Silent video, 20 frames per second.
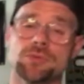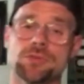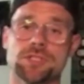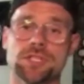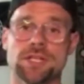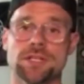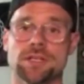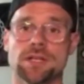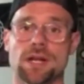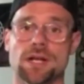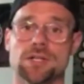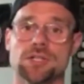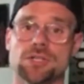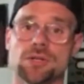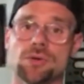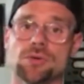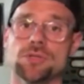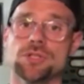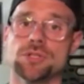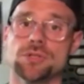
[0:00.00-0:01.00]
routine that I
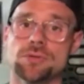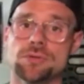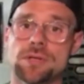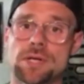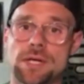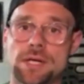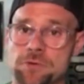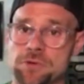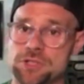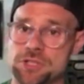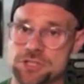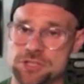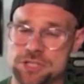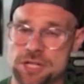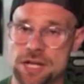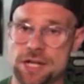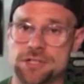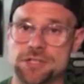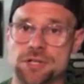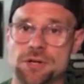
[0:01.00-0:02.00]
showed you for just
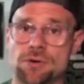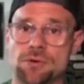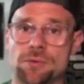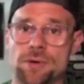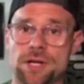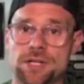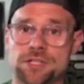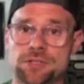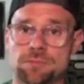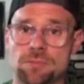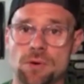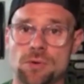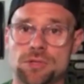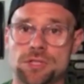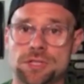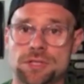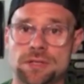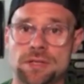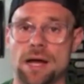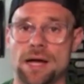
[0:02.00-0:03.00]
kind of general range of
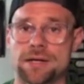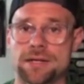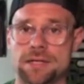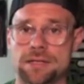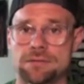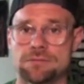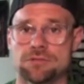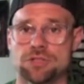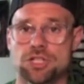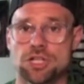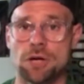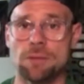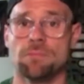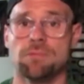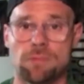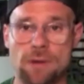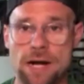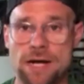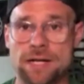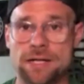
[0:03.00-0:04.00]
motion, I didn't
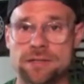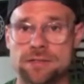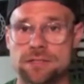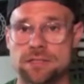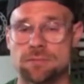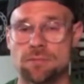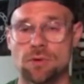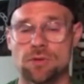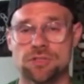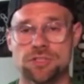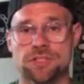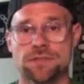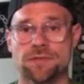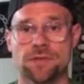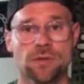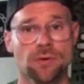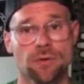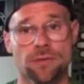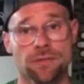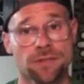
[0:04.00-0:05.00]
jump right into the most
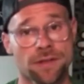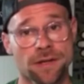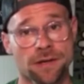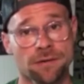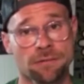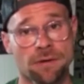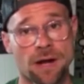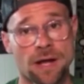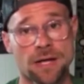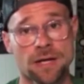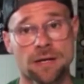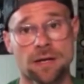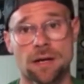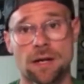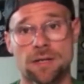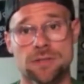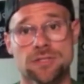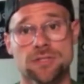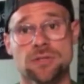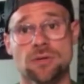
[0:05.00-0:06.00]
difficult thing, right?
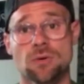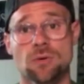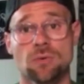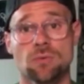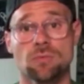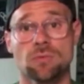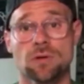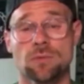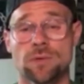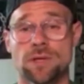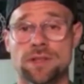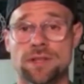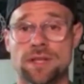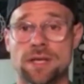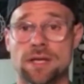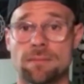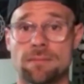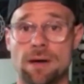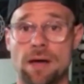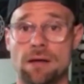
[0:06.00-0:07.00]
And so when we
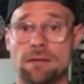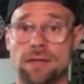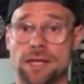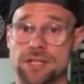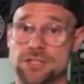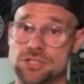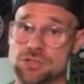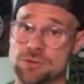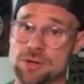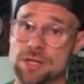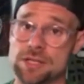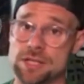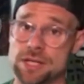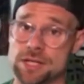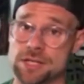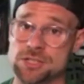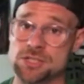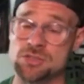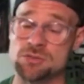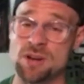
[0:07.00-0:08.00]
think about like
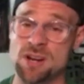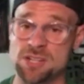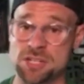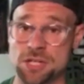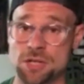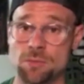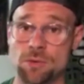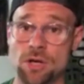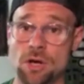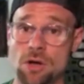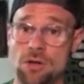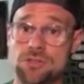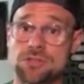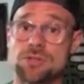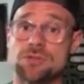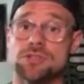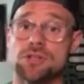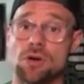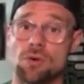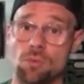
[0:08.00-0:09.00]
strengthening and stretching, we
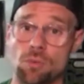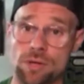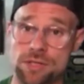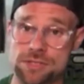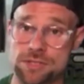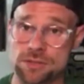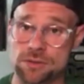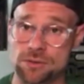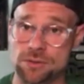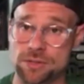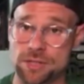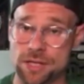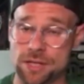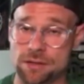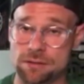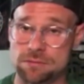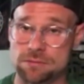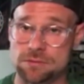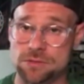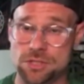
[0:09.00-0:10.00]
also don't want to look
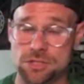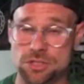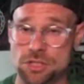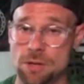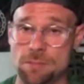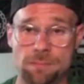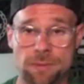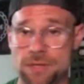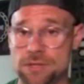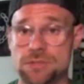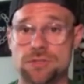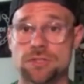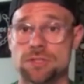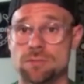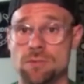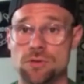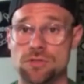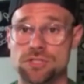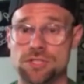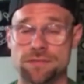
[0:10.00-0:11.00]
to jump into the
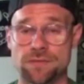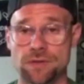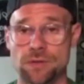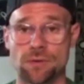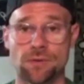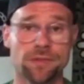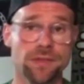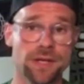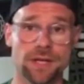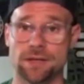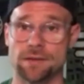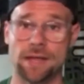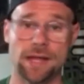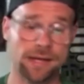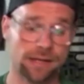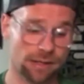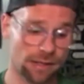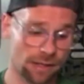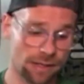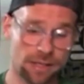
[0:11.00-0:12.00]
most difficult thing
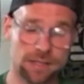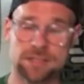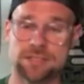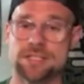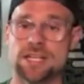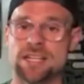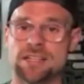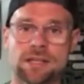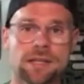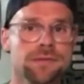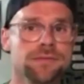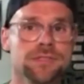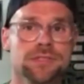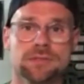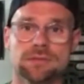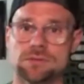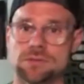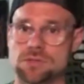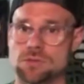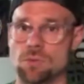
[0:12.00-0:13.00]
like
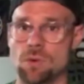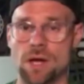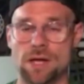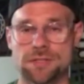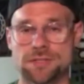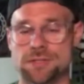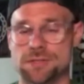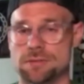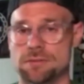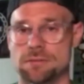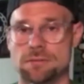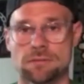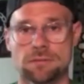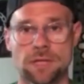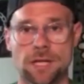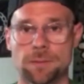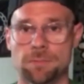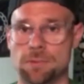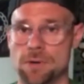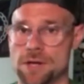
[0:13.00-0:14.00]
deadlifts, squats,
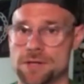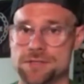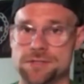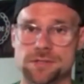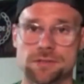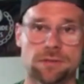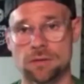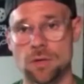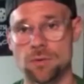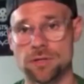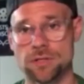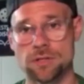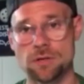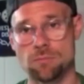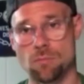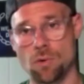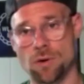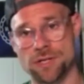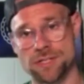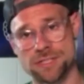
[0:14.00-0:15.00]
leg press, loaded good
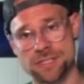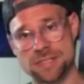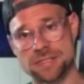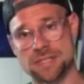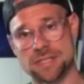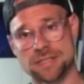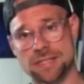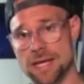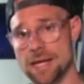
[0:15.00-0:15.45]
mornings, things like